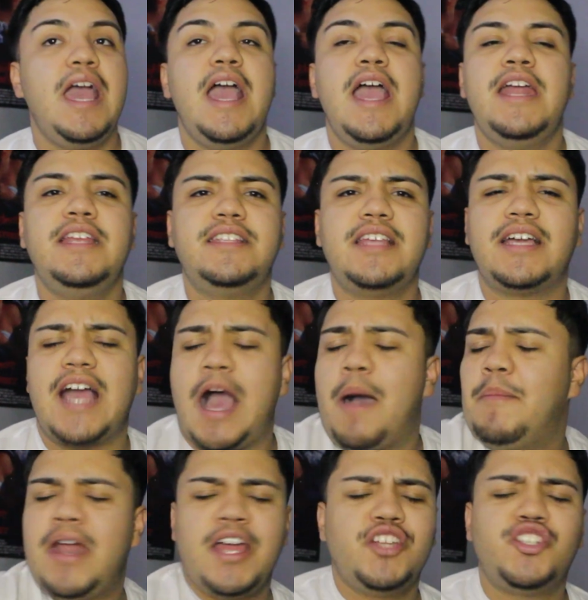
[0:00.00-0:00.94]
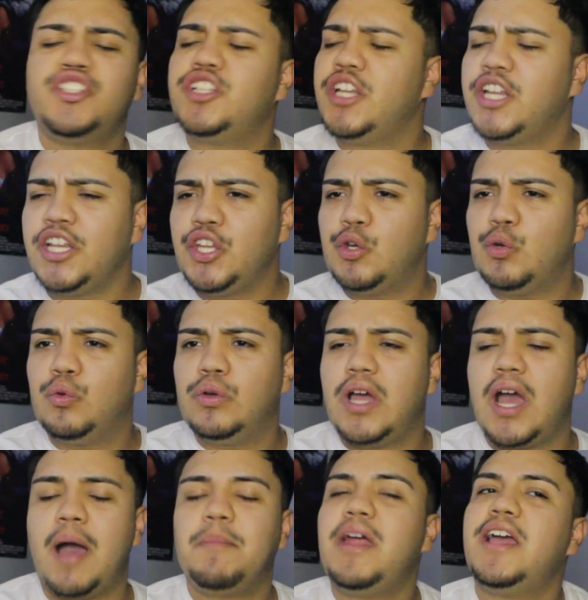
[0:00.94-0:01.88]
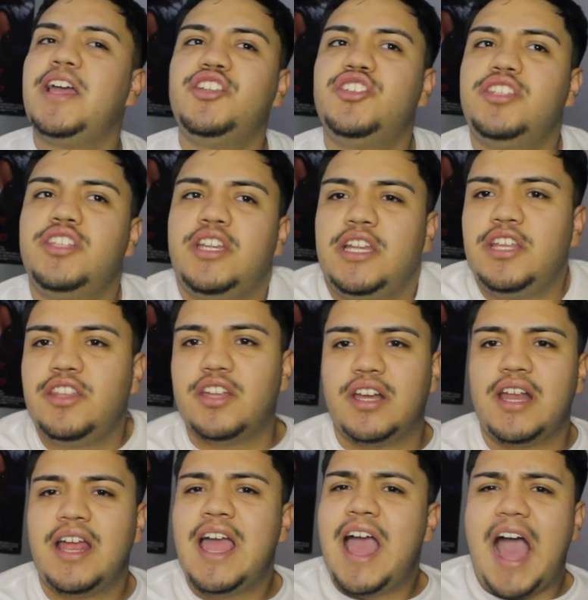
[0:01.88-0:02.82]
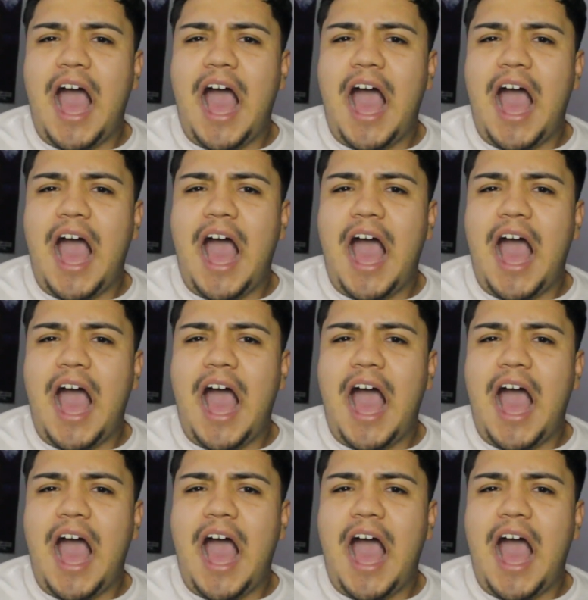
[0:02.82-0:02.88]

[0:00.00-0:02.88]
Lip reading: And he's like, I'm not interested in you. I'm not interested either.